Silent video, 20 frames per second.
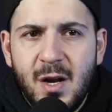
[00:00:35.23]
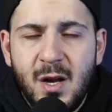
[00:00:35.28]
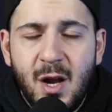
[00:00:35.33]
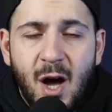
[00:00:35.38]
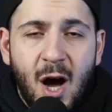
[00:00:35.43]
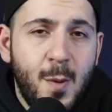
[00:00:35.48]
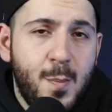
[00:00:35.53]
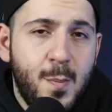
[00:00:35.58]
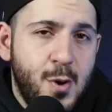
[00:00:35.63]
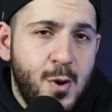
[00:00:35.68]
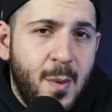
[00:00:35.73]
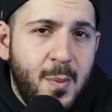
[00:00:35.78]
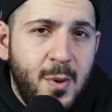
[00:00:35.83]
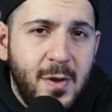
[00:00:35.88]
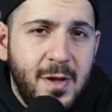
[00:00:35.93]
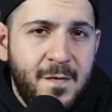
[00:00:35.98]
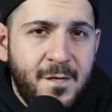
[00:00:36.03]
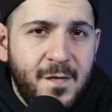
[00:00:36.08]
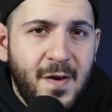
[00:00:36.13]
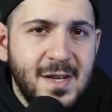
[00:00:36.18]
not
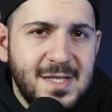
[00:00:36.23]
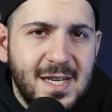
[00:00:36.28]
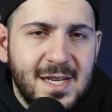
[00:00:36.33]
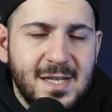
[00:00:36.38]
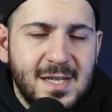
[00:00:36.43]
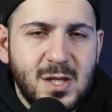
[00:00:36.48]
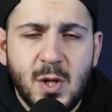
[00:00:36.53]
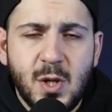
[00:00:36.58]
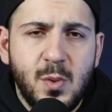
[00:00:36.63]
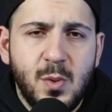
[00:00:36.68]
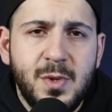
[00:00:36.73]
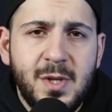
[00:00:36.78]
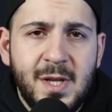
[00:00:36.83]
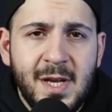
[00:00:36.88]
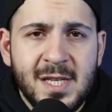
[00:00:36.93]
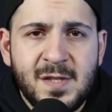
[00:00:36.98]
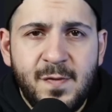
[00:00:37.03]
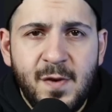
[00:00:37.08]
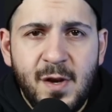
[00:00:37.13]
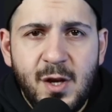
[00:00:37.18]
properly fuzzing so
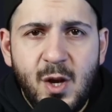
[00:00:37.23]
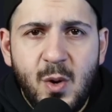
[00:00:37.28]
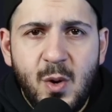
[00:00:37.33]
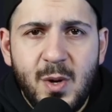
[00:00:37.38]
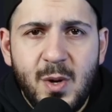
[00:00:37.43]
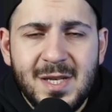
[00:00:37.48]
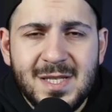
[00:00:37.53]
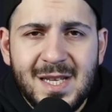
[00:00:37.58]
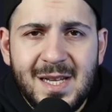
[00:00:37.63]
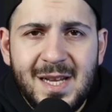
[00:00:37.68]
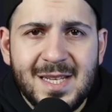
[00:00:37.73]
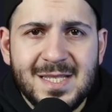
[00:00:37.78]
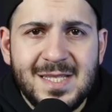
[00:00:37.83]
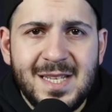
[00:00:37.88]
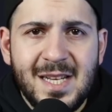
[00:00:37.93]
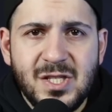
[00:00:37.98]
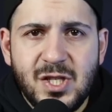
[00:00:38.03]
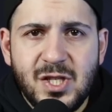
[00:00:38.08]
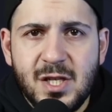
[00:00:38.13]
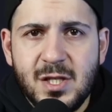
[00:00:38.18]
this video is an
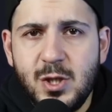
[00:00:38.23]
extension